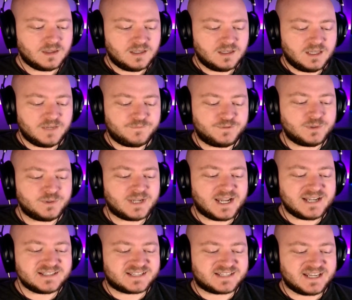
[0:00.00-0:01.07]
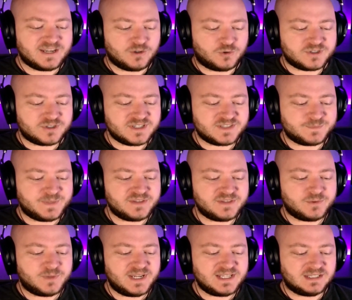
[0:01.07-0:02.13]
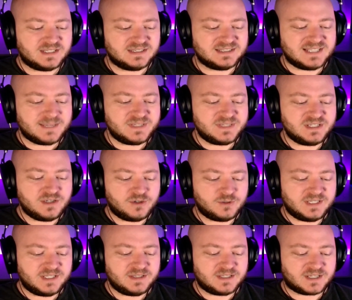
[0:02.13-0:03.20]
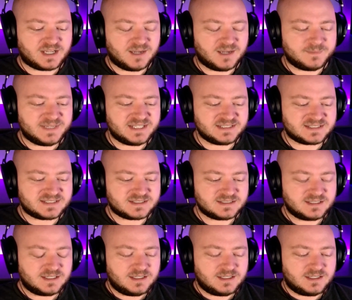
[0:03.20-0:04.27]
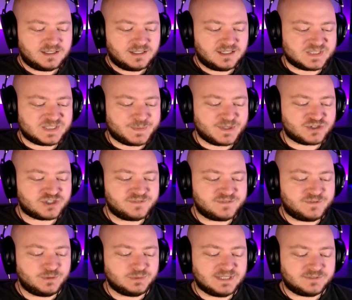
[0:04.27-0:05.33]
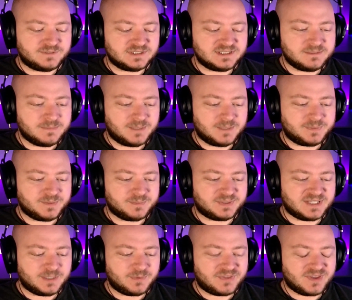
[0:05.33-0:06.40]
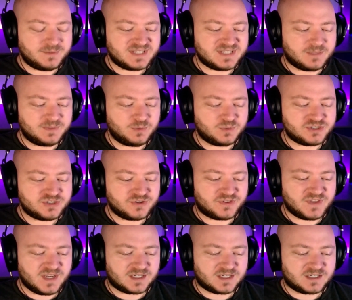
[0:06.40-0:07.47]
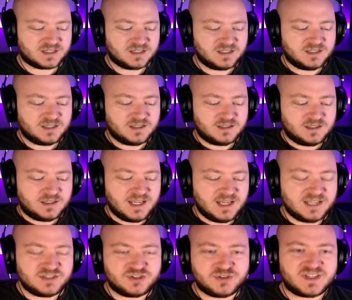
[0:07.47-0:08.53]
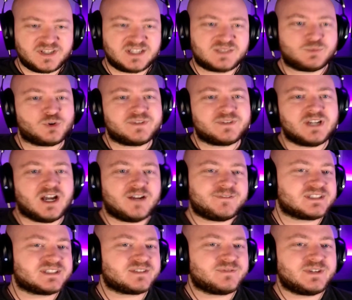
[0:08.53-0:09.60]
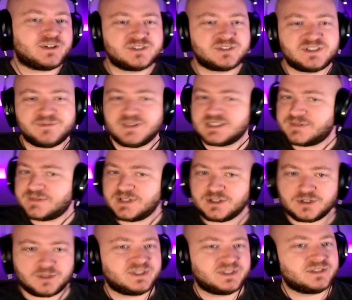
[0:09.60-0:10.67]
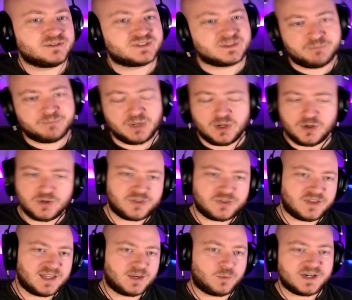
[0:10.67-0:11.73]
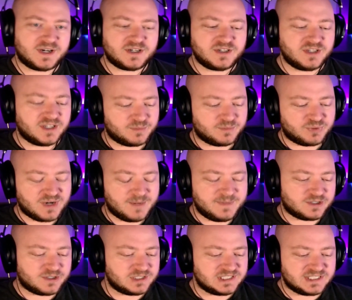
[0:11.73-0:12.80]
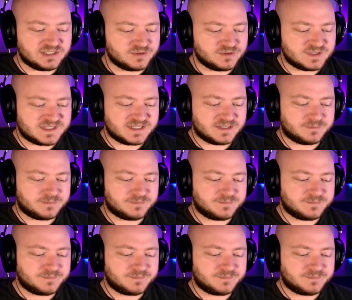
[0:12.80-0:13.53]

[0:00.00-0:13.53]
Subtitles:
If you guys get Horus, by the way, let me know in the comments. And especially if you level him up and play with him, tell me what you think. And do you think he's more of an offensive hero, defensive hero? Can be used in both? Like, where are you going to primarily use him?